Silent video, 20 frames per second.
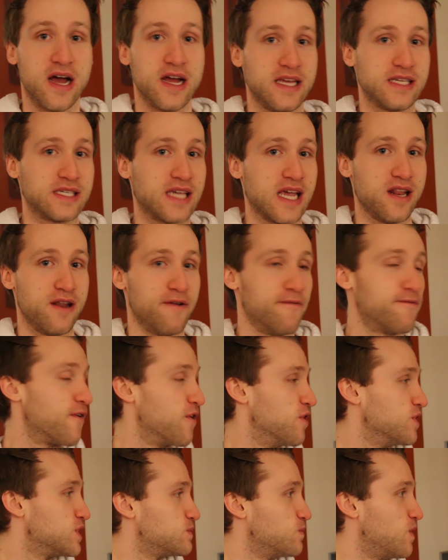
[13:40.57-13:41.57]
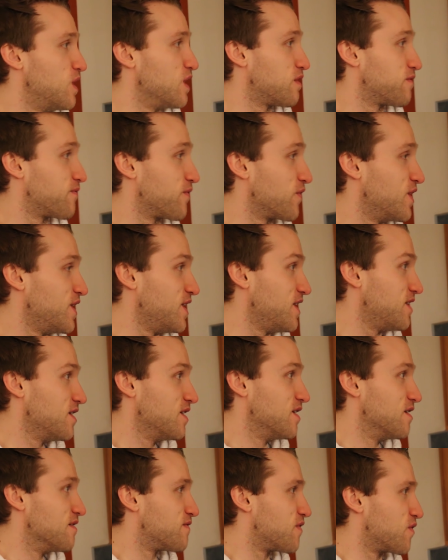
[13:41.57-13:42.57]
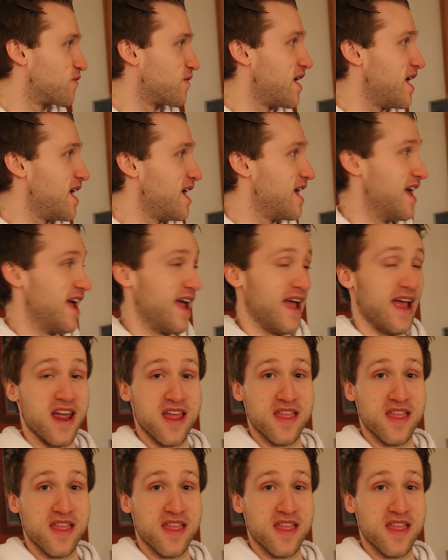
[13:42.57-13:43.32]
he's getting the first month free for rent,